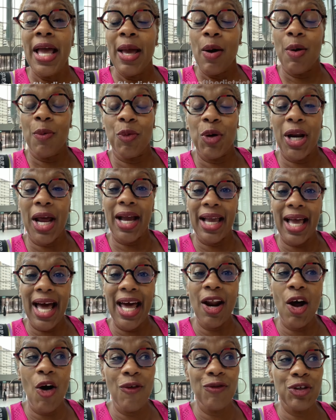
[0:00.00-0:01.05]
And when I got
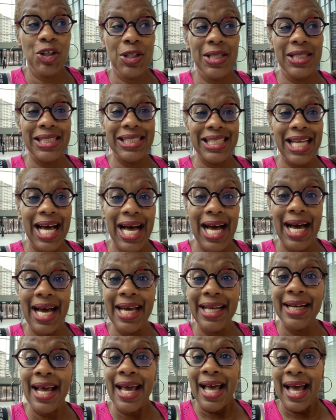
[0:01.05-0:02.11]
off to the
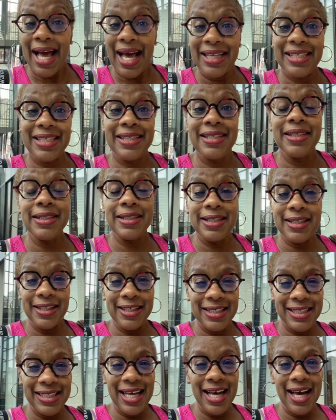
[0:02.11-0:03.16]
side, I stood to the
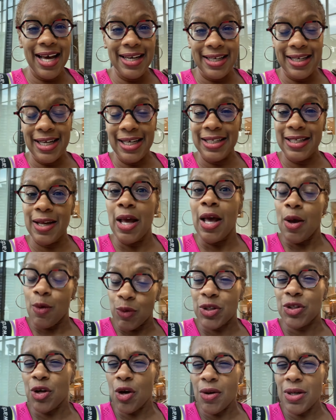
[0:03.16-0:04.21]
side and I
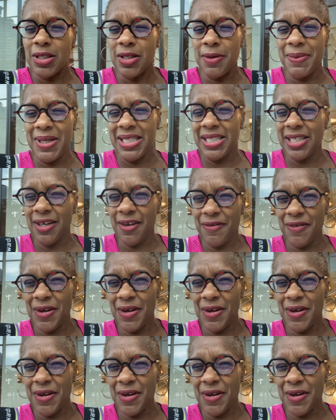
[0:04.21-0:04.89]
was talking to myself.